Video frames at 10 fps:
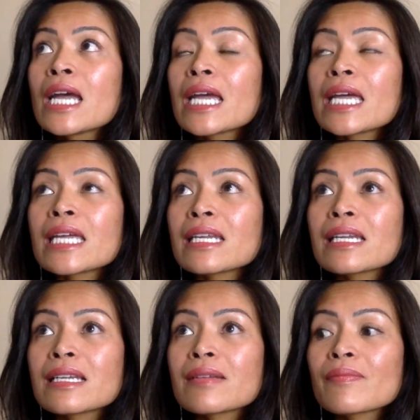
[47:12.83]
it,
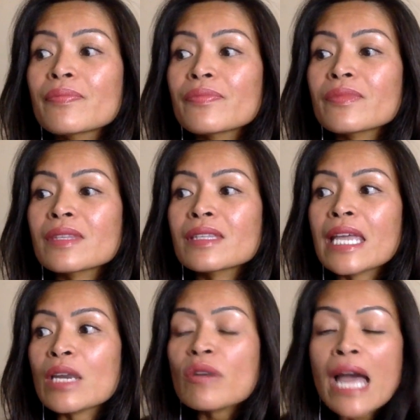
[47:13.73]
they
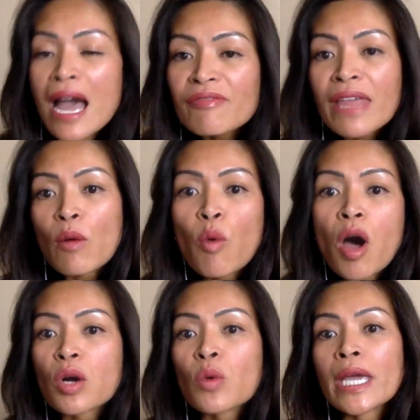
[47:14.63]
don't have that
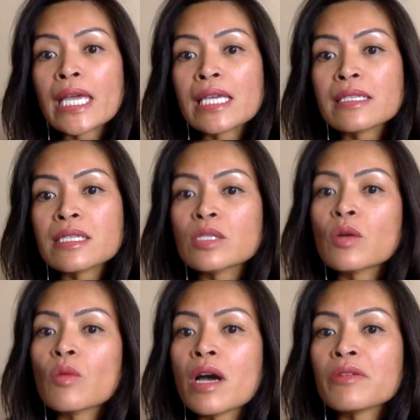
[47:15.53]
walkway and
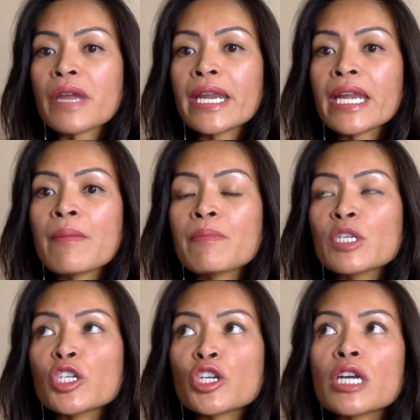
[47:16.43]
so on, right? And I'm
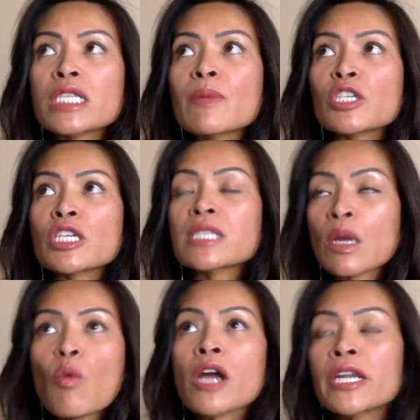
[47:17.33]
sure as much as they
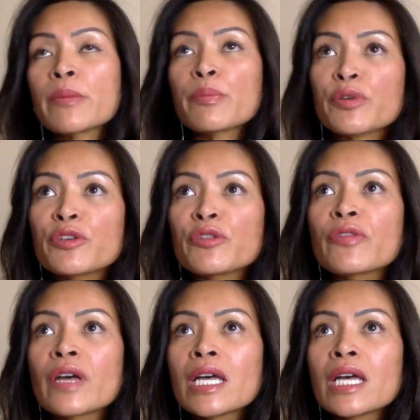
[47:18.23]
want to improve,